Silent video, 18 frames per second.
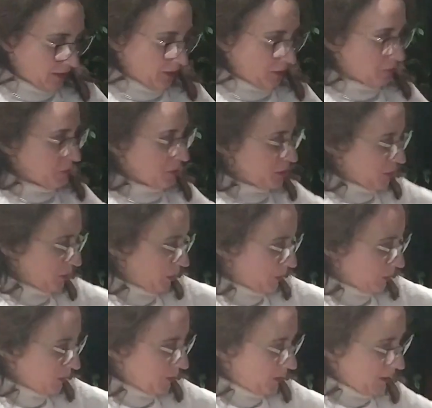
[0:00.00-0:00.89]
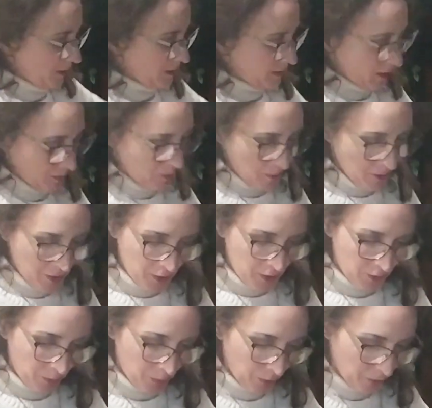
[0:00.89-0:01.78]
So the next step is
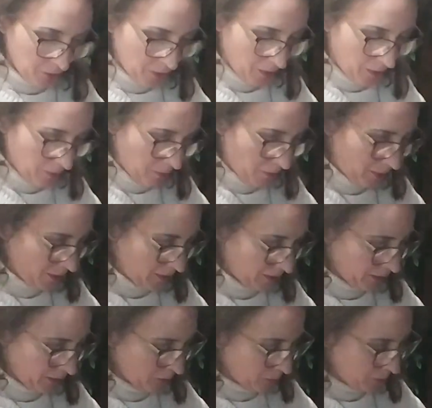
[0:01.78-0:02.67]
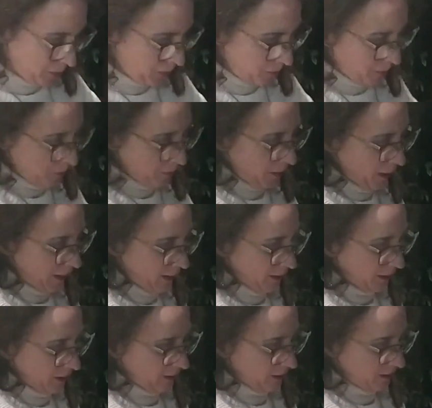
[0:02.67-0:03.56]
to put them in a paper bag.